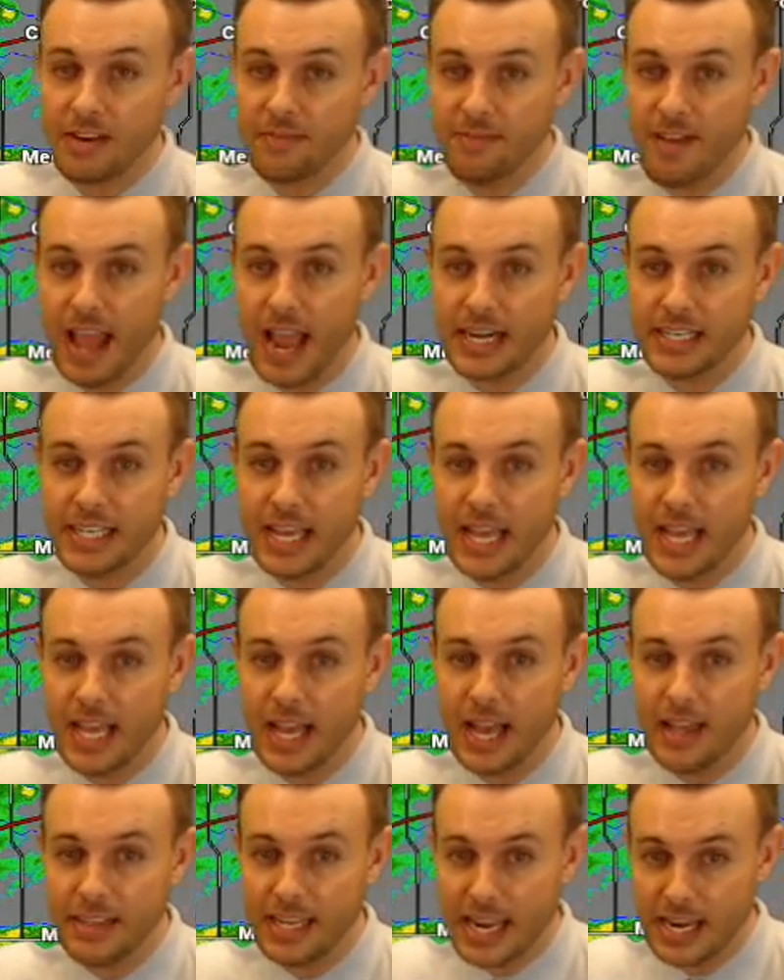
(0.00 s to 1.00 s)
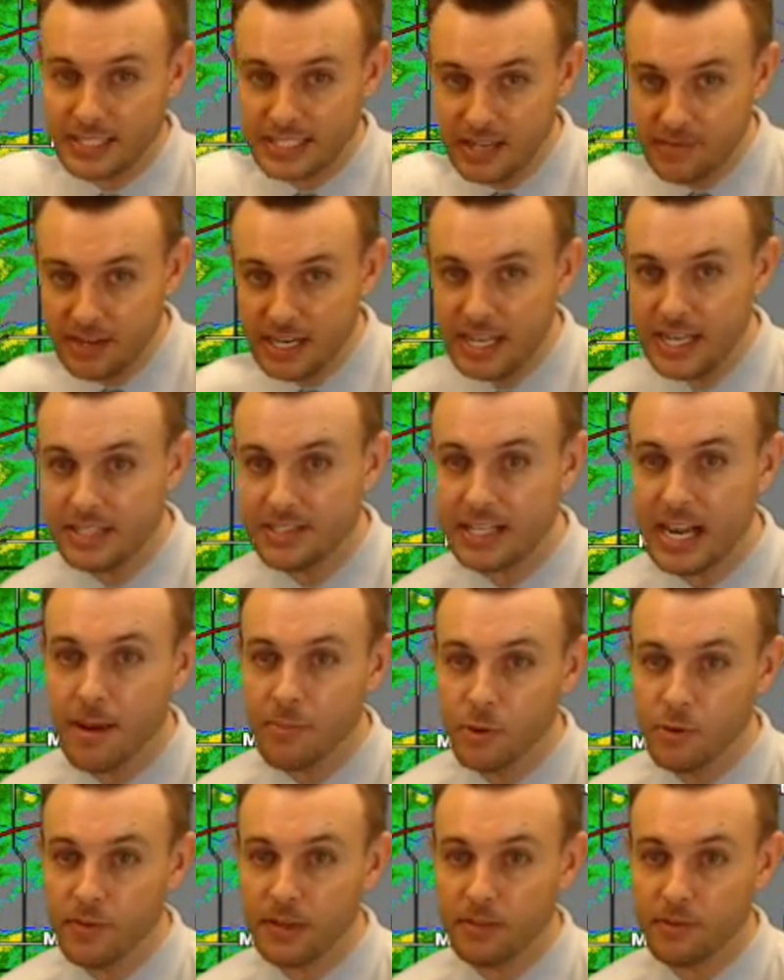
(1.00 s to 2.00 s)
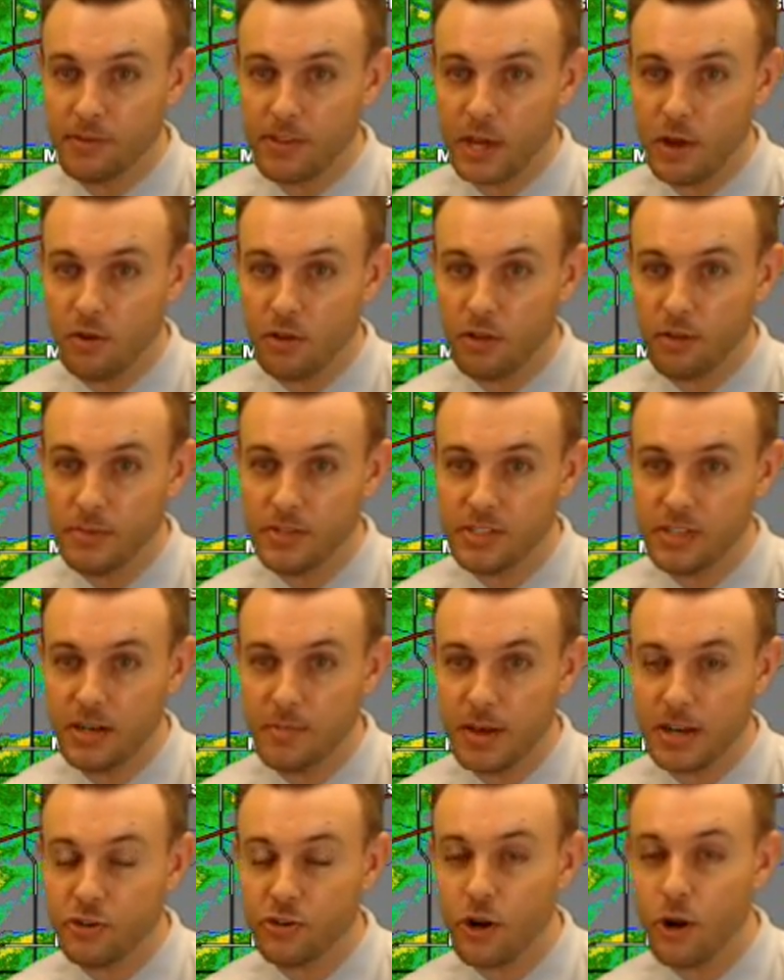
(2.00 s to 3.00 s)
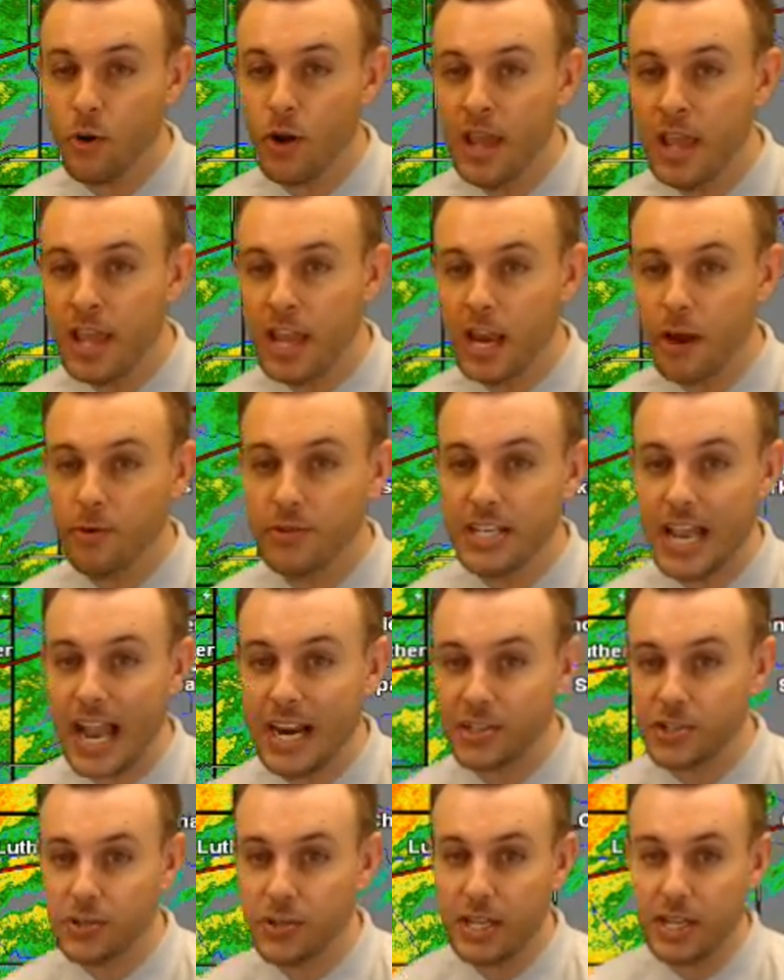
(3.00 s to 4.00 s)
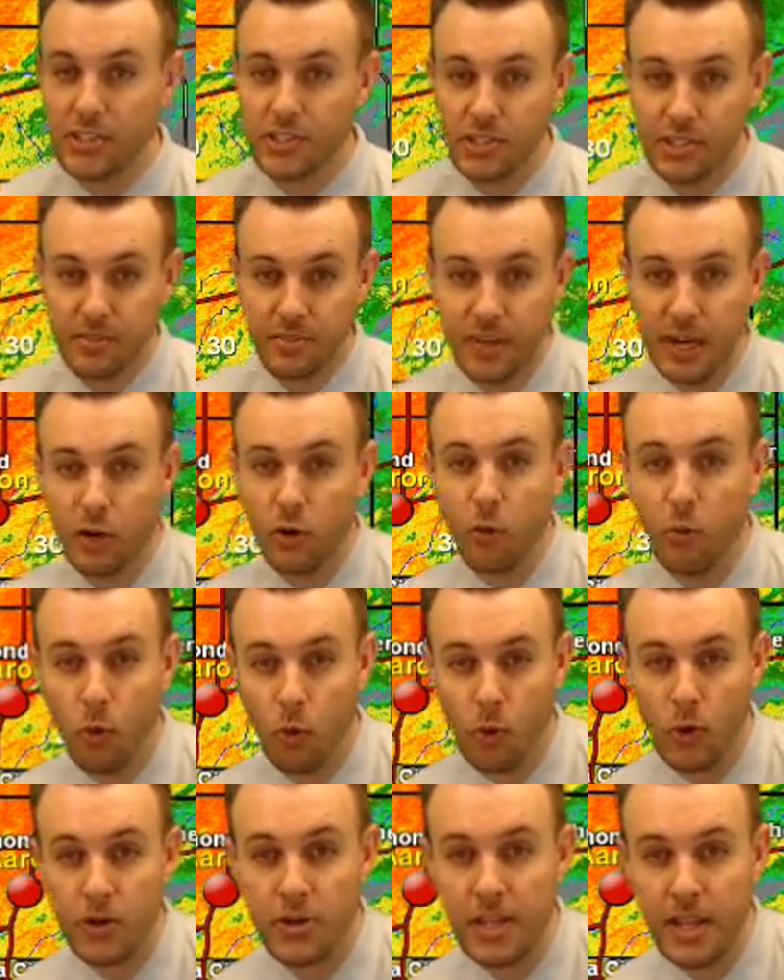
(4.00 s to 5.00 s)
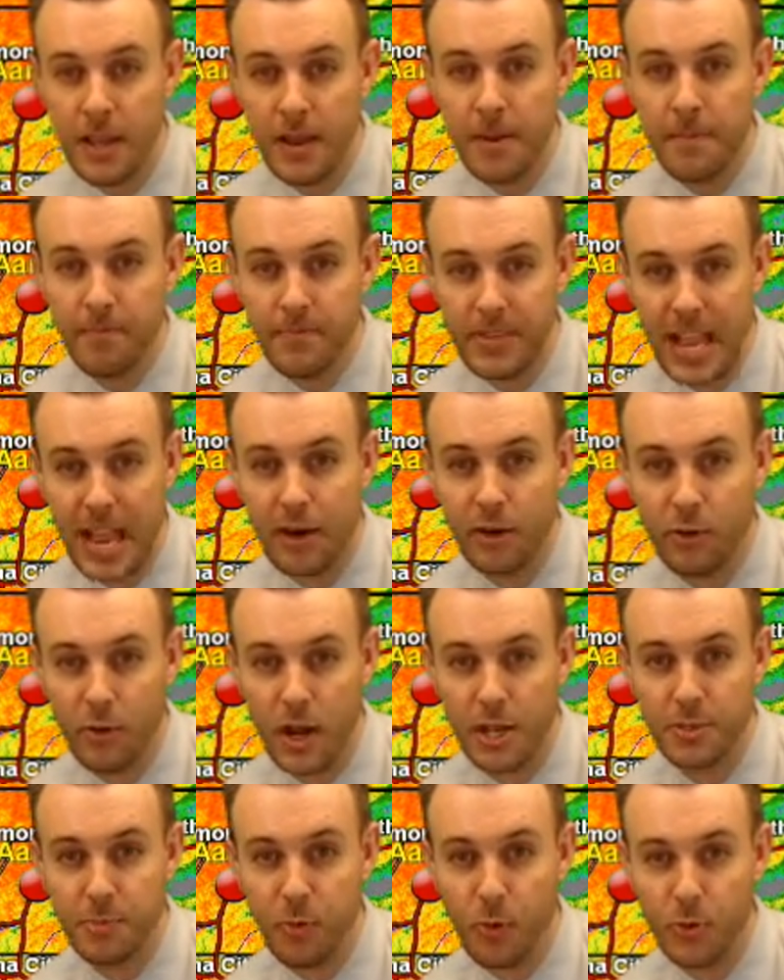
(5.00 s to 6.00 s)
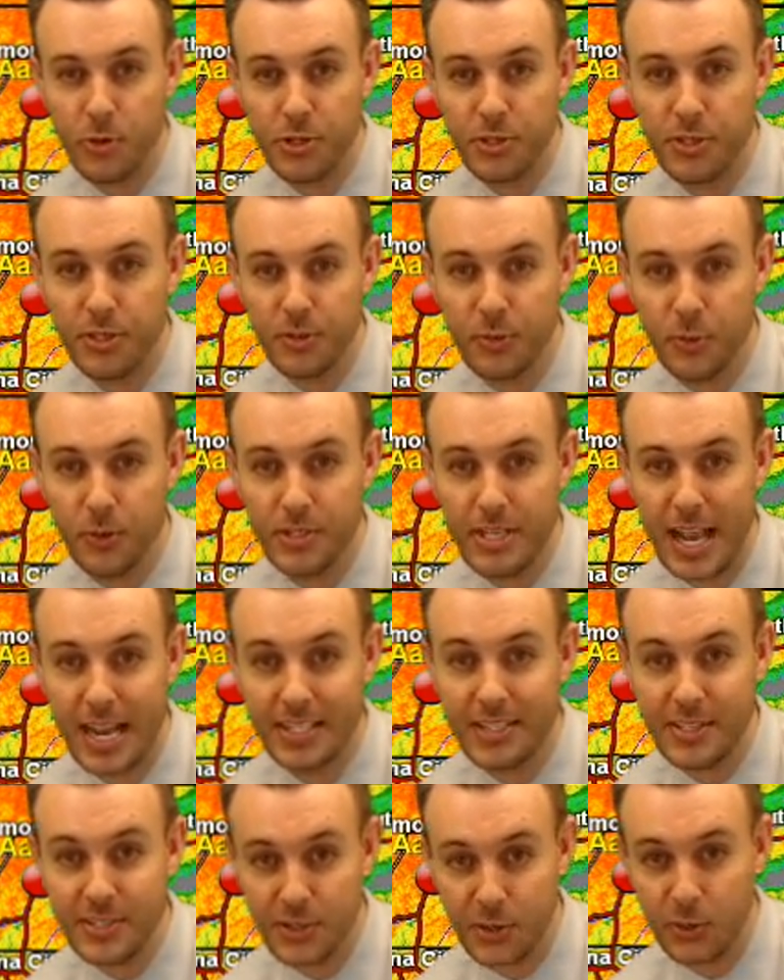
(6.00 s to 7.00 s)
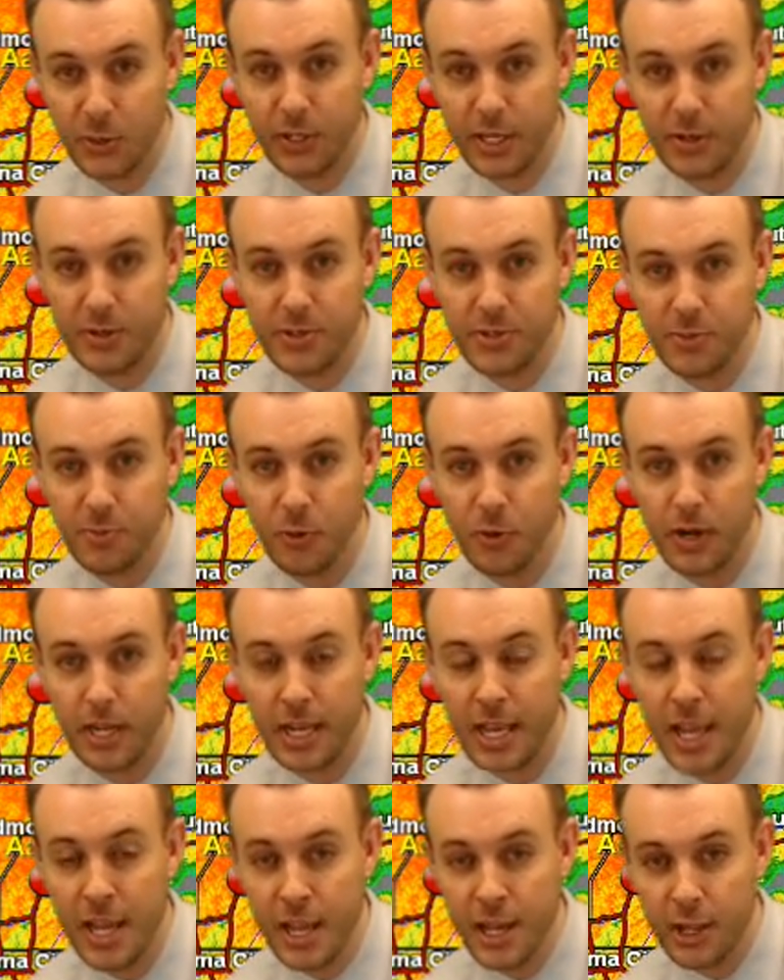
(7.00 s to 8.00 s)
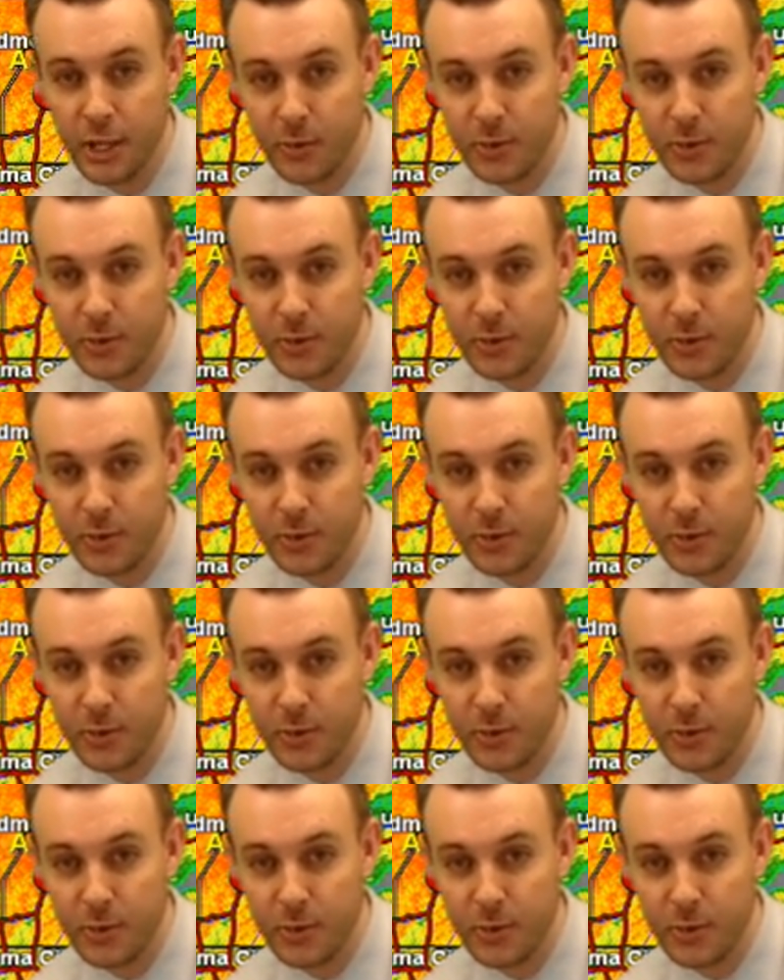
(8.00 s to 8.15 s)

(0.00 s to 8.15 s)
In fact, the activity that's now moving through the Oklahoma City metro, it was actually severe warned down across portions of North Texas earlier this morning.